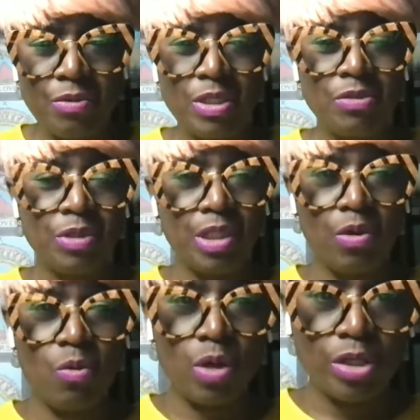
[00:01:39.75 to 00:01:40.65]
It wasn't really a
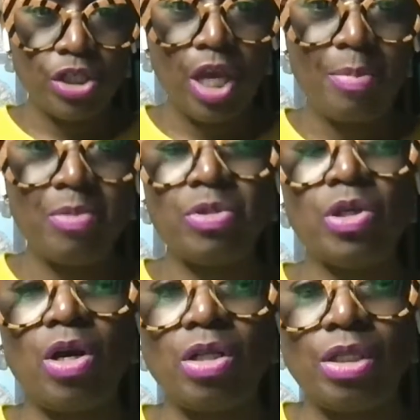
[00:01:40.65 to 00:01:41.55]
workshop. It was
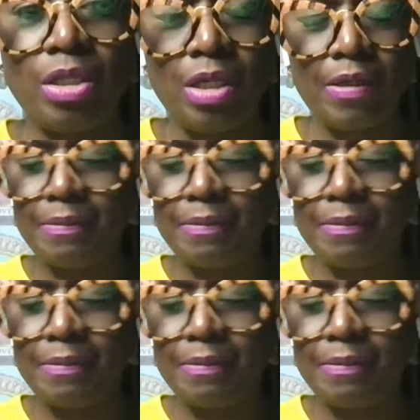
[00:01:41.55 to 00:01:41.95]
called a